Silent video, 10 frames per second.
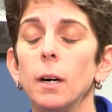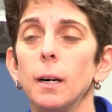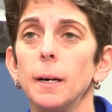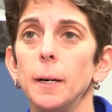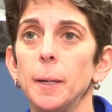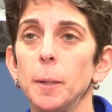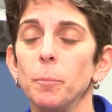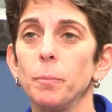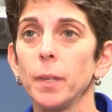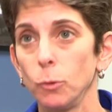
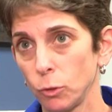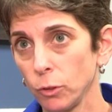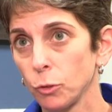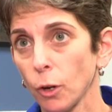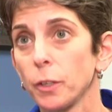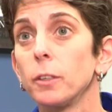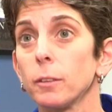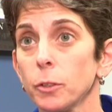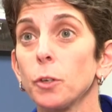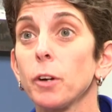You saw
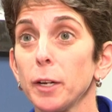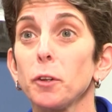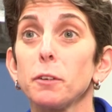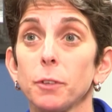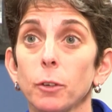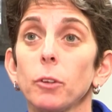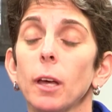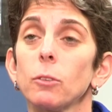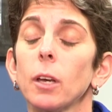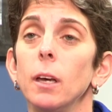your grade on the first
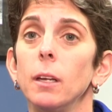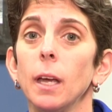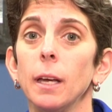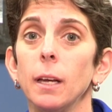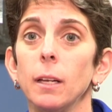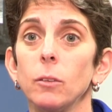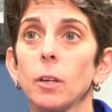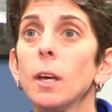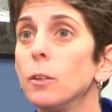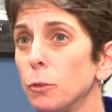essay, and
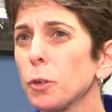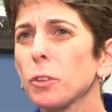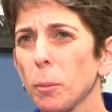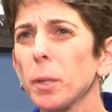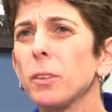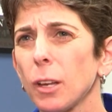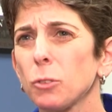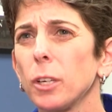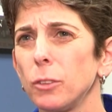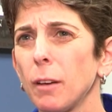your first couple of
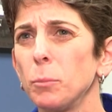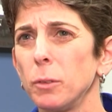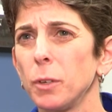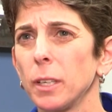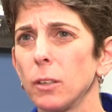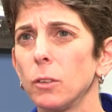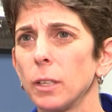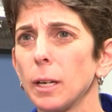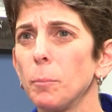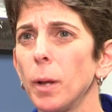test grades haven't been very
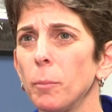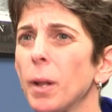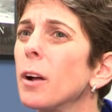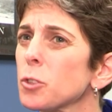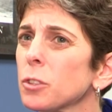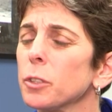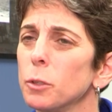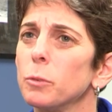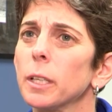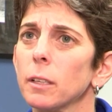good, and I'm not sure
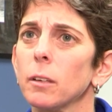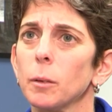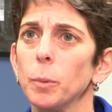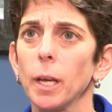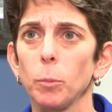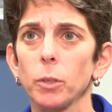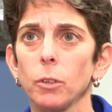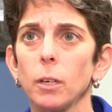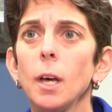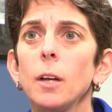you're really going to be able
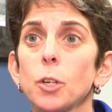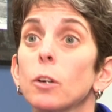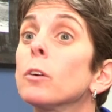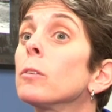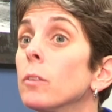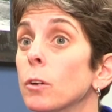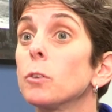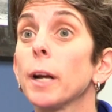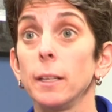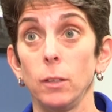to earn the
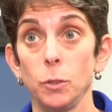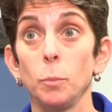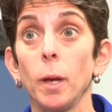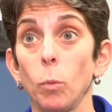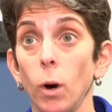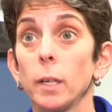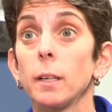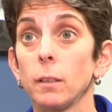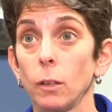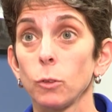grade that you may want
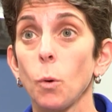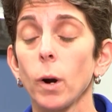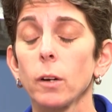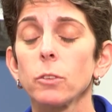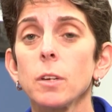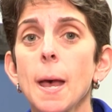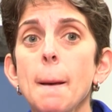in this course.